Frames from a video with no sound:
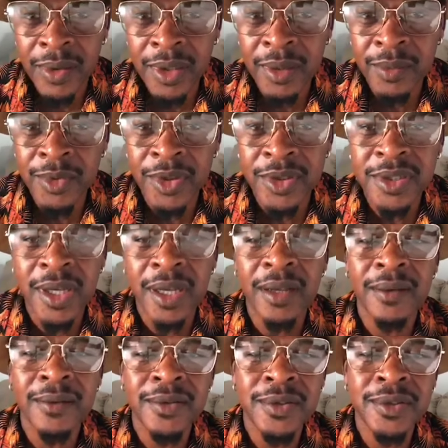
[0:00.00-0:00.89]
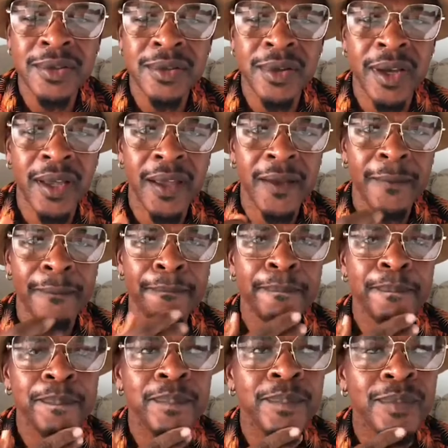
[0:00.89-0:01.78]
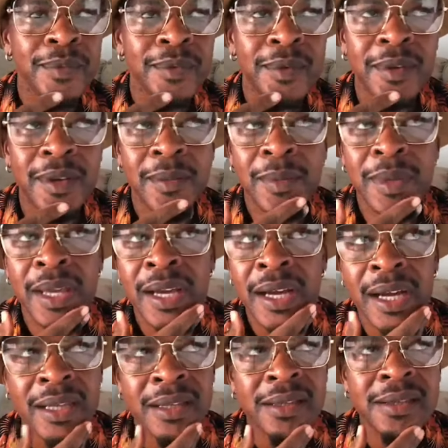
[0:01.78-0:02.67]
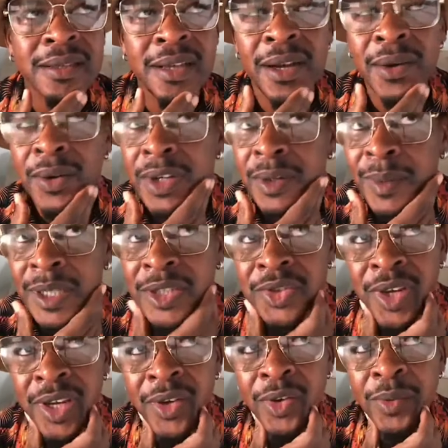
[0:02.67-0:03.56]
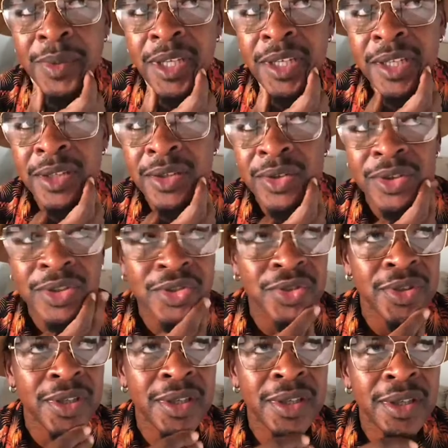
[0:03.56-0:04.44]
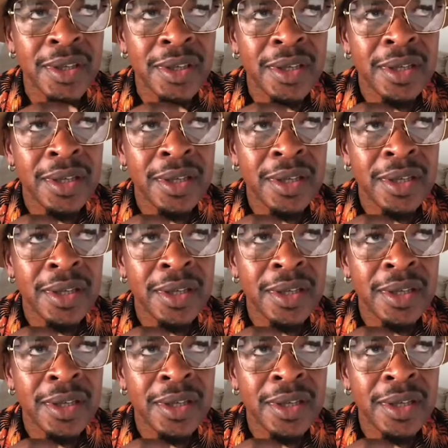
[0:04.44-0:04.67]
And them just try be an artist when them try come to the industry.